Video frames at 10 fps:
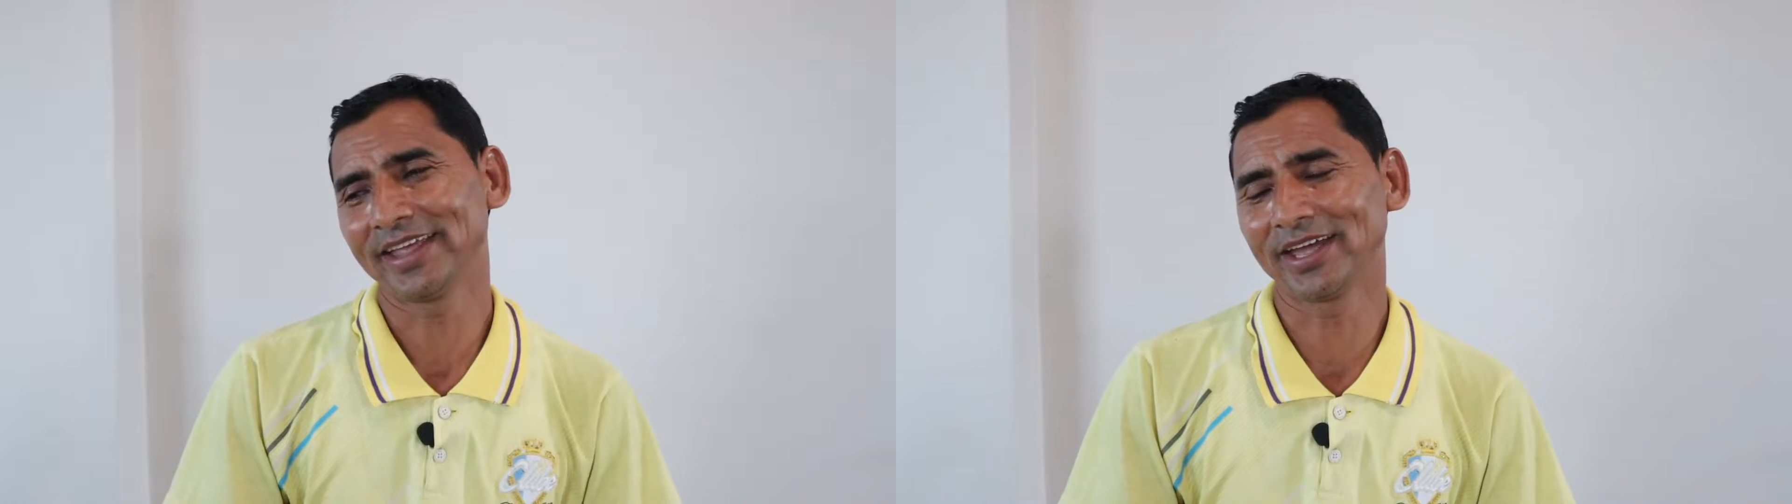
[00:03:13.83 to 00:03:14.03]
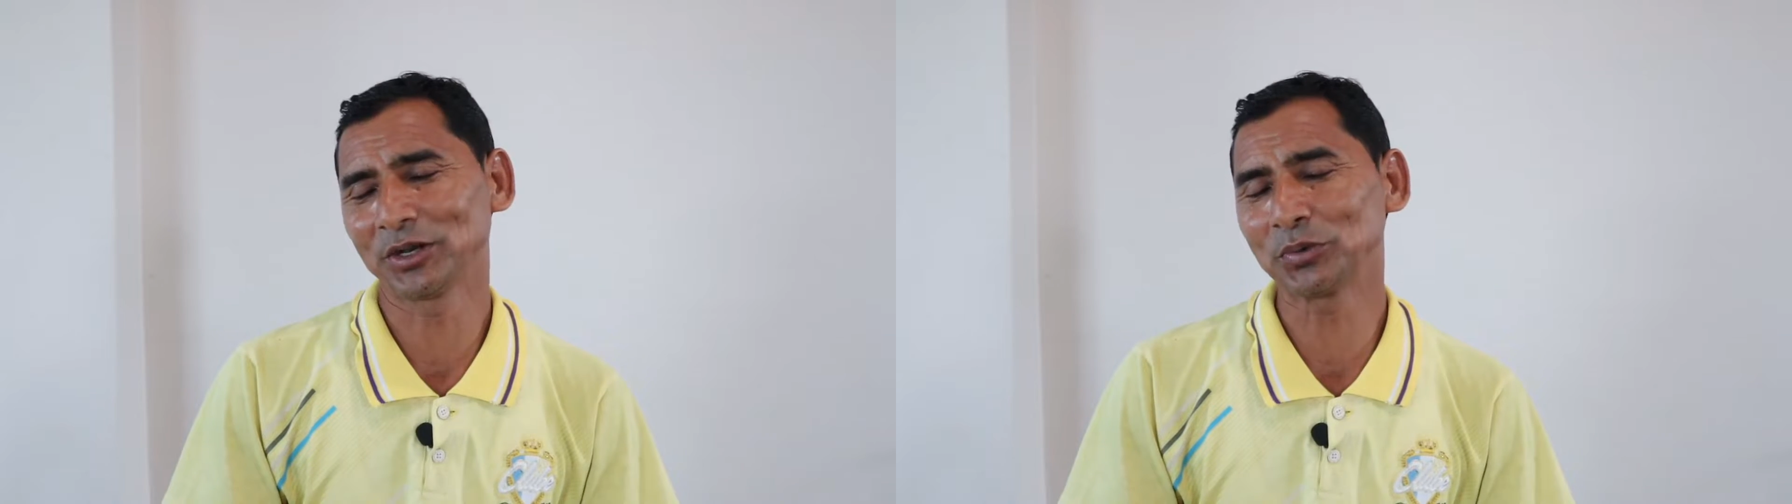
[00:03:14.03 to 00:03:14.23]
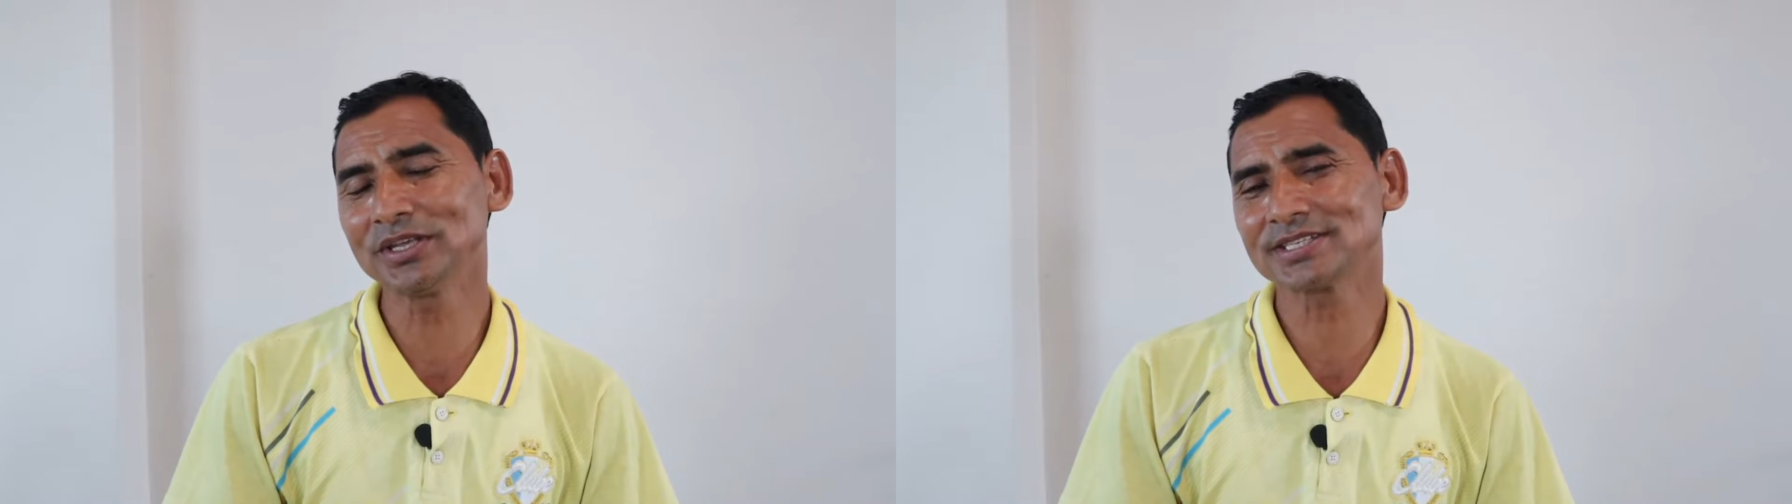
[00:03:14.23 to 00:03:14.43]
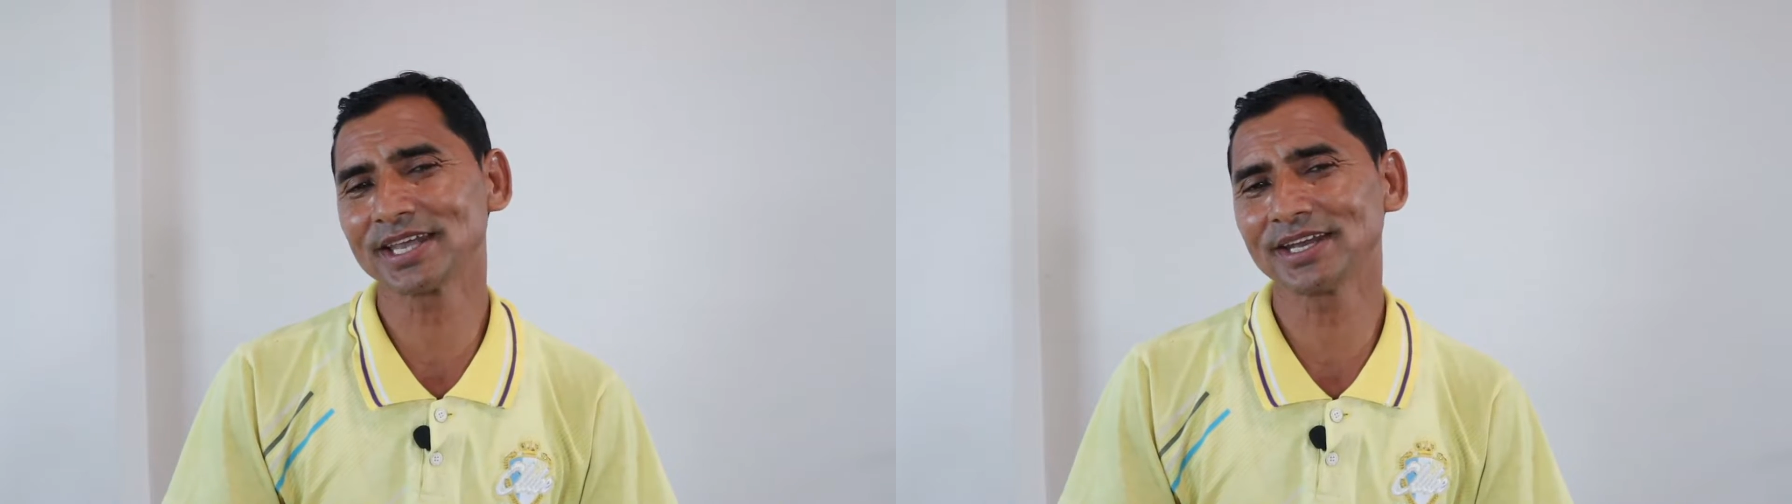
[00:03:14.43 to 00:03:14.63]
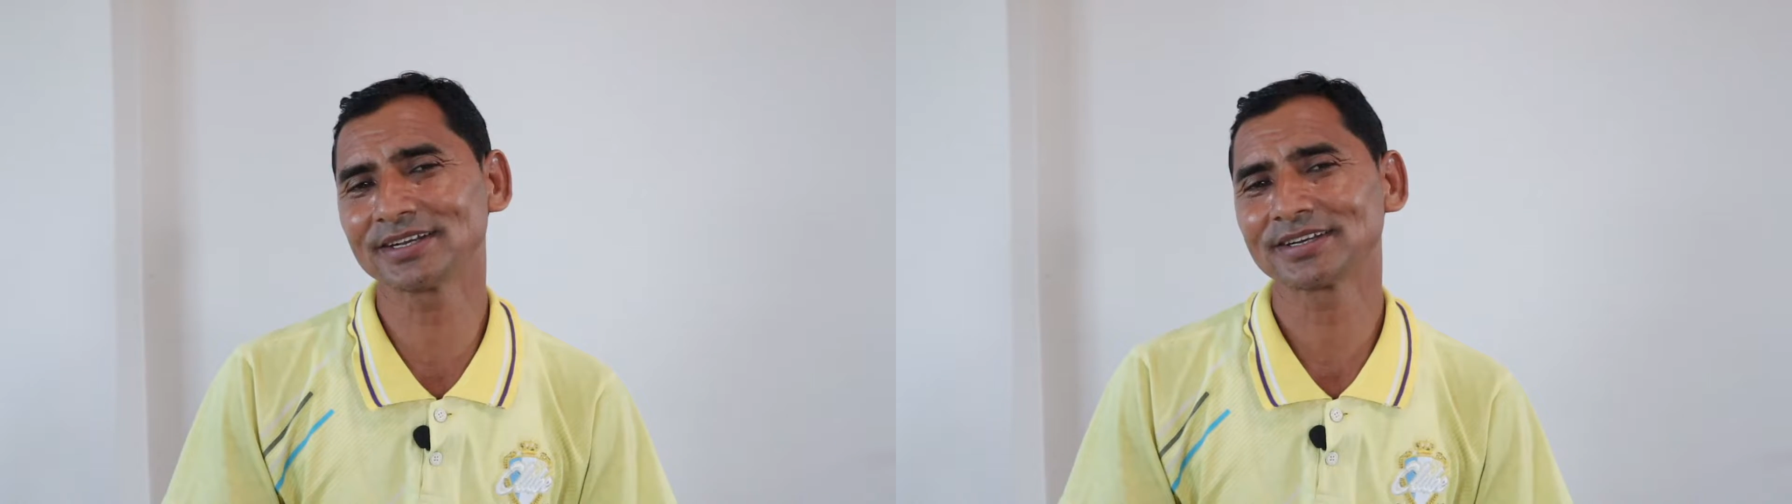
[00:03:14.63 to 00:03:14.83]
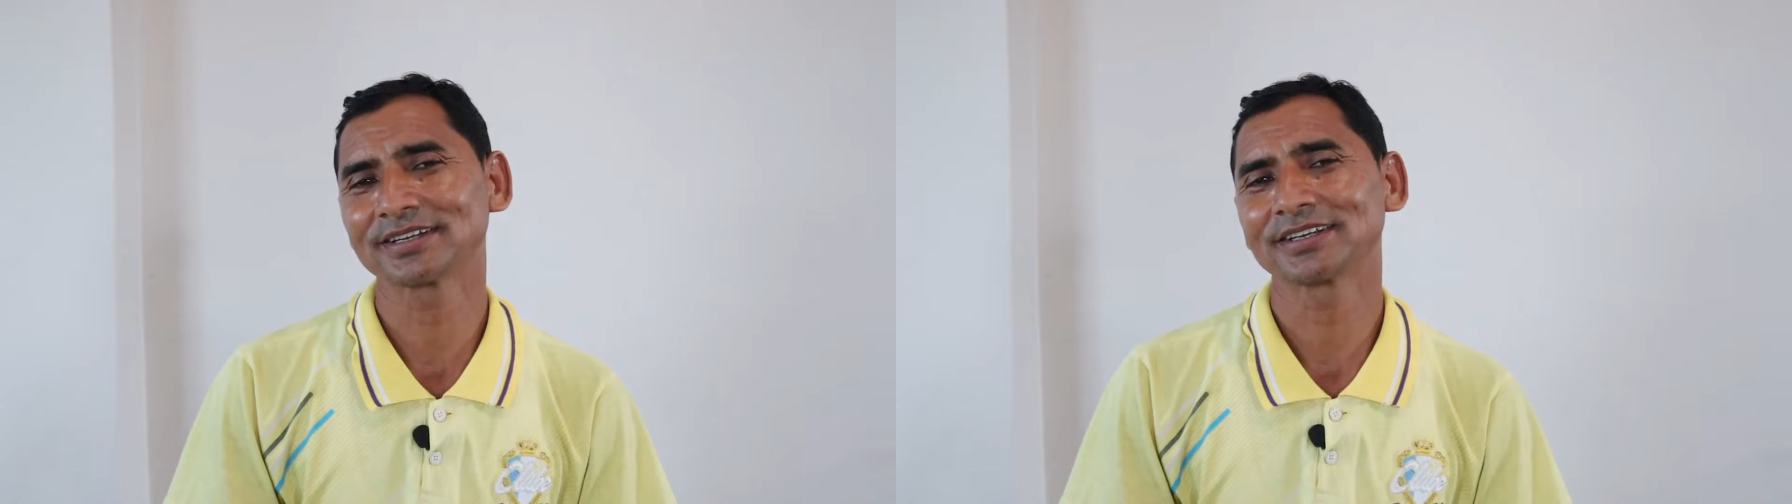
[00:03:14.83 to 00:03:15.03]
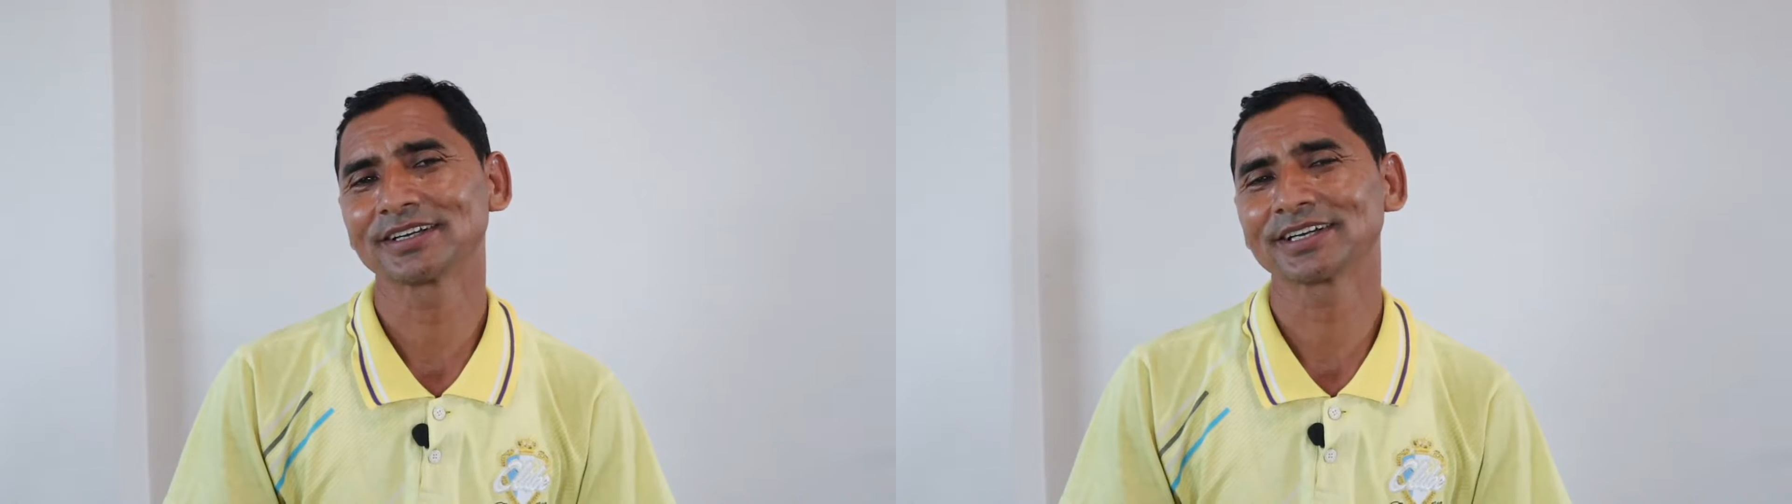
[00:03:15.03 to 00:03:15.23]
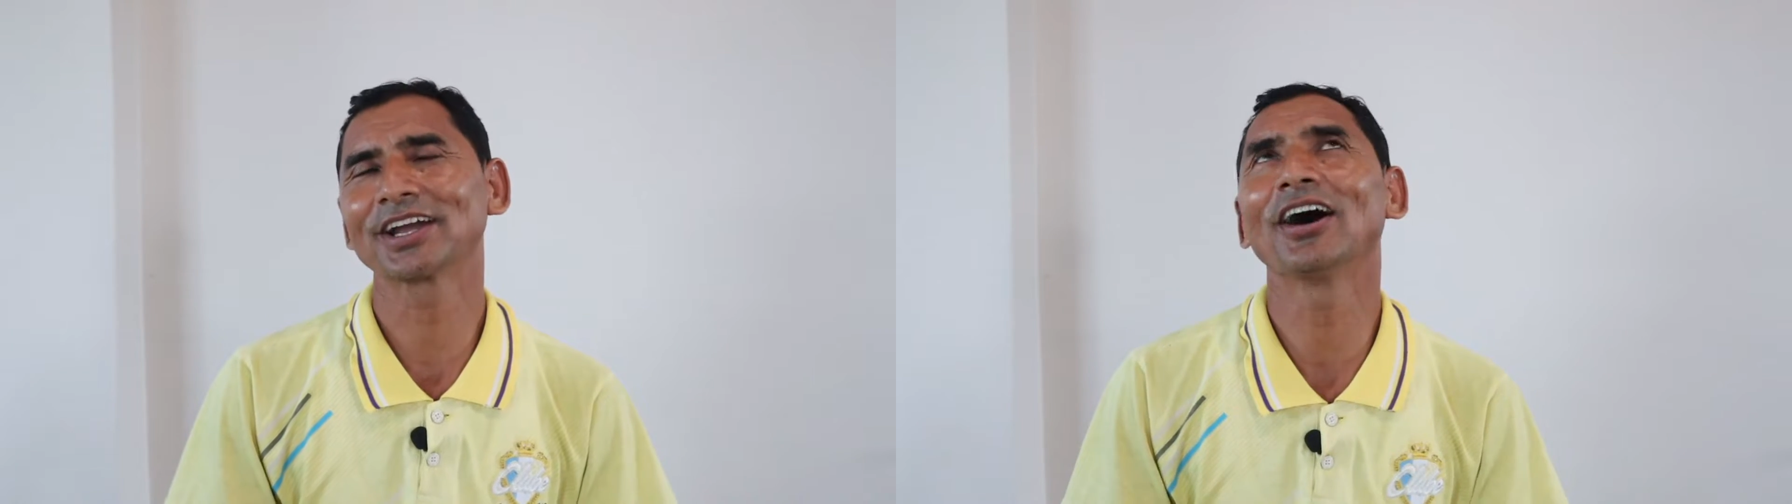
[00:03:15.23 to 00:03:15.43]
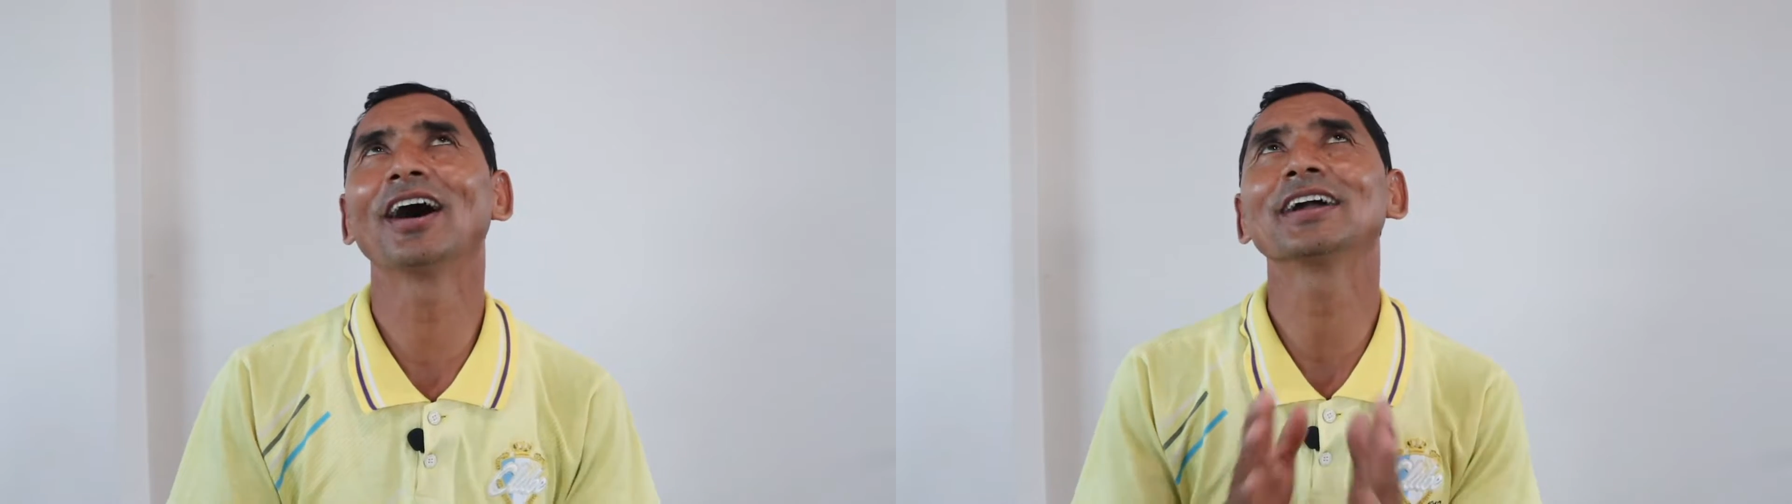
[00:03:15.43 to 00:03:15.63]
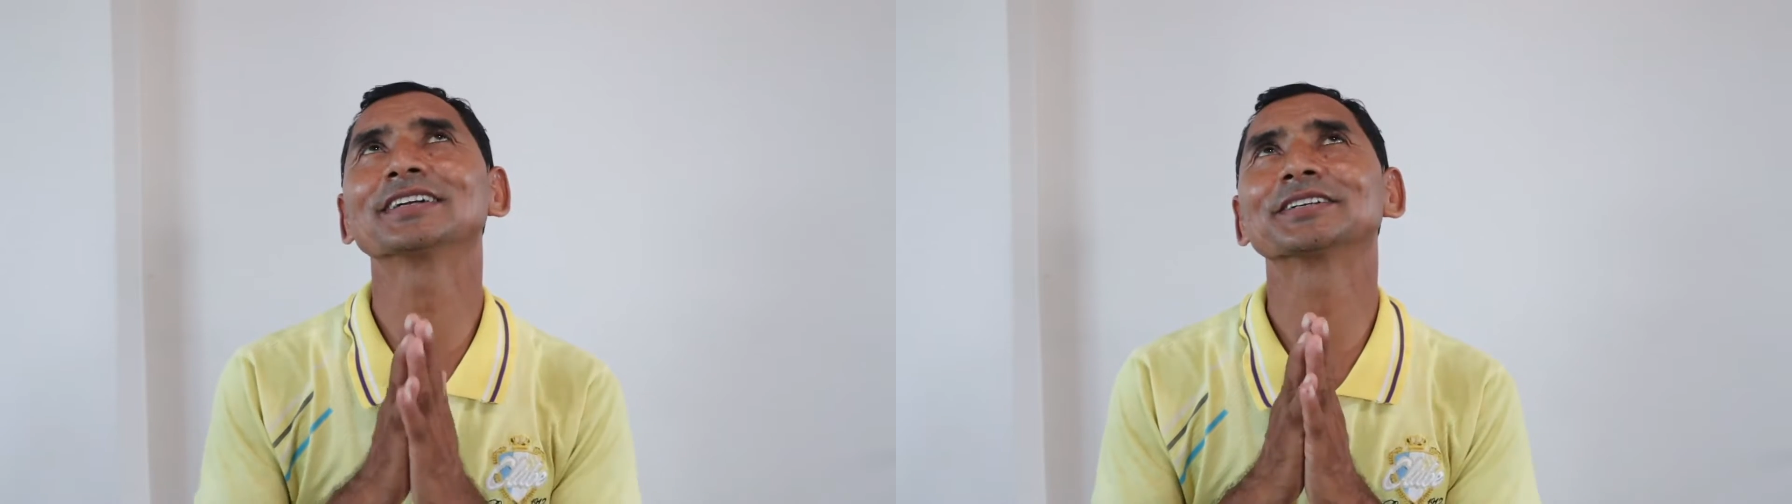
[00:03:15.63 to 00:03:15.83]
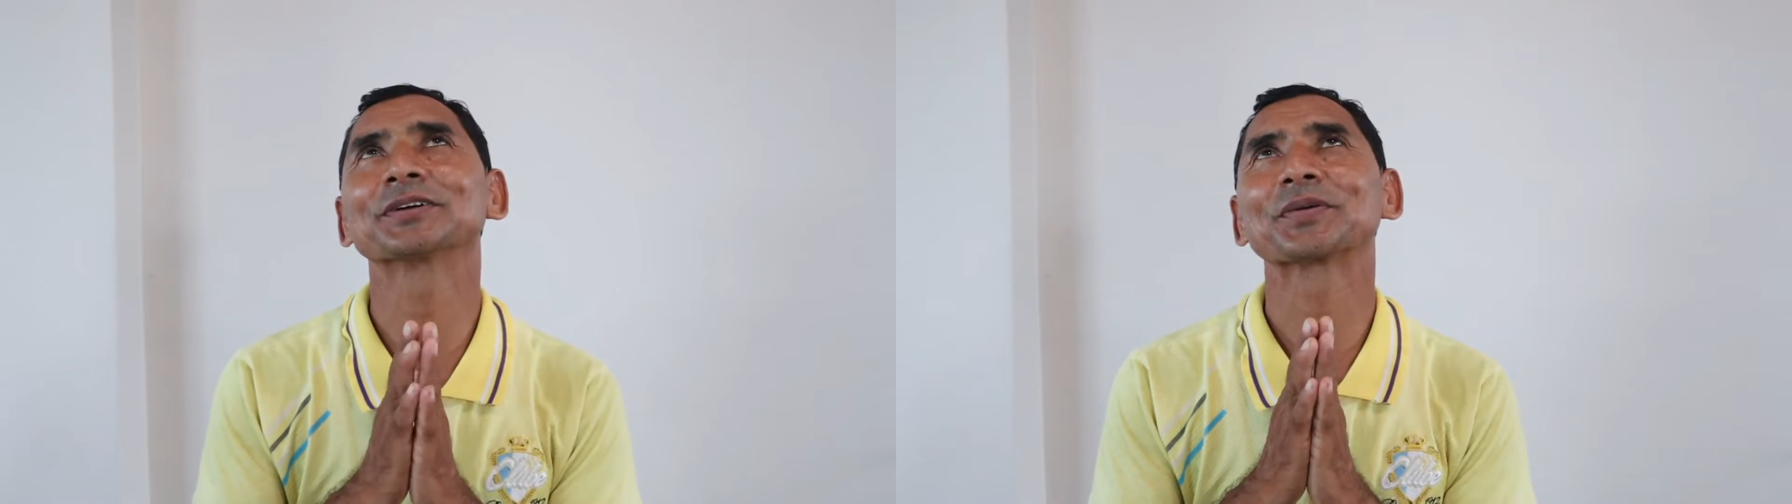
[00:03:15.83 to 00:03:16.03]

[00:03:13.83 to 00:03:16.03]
Then we said, God,